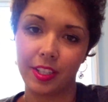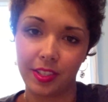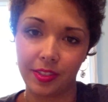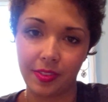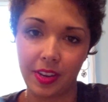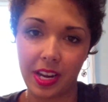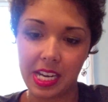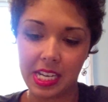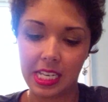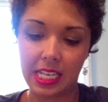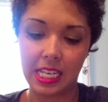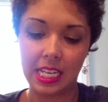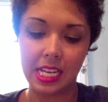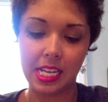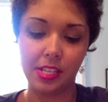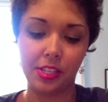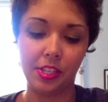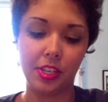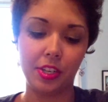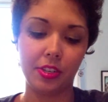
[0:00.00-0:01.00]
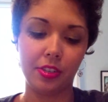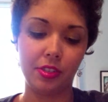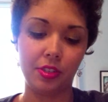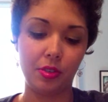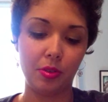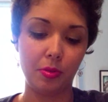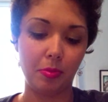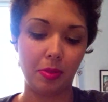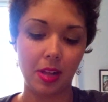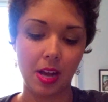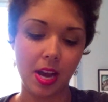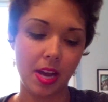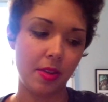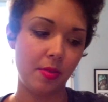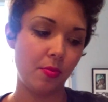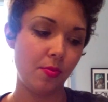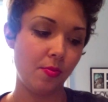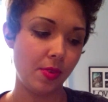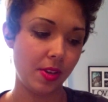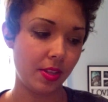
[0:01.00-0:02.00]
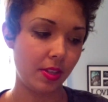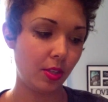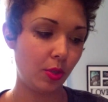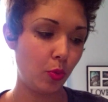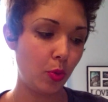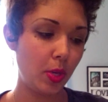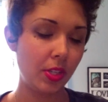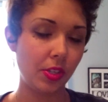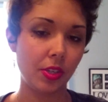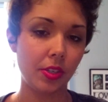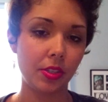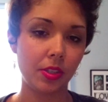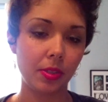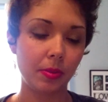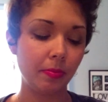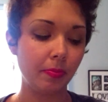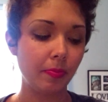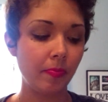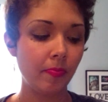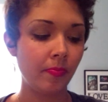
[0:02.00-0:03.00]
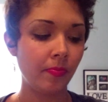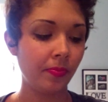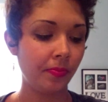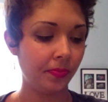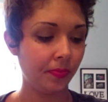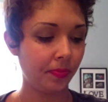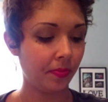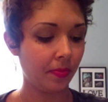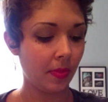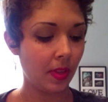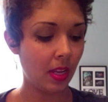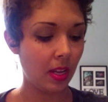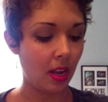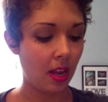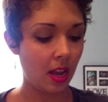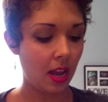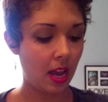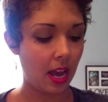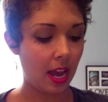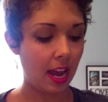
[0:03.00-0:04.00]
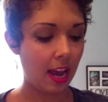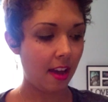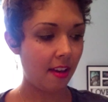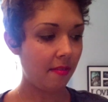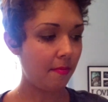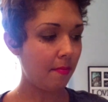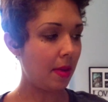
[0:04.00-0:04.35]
find it easier to apply with tweezers. I have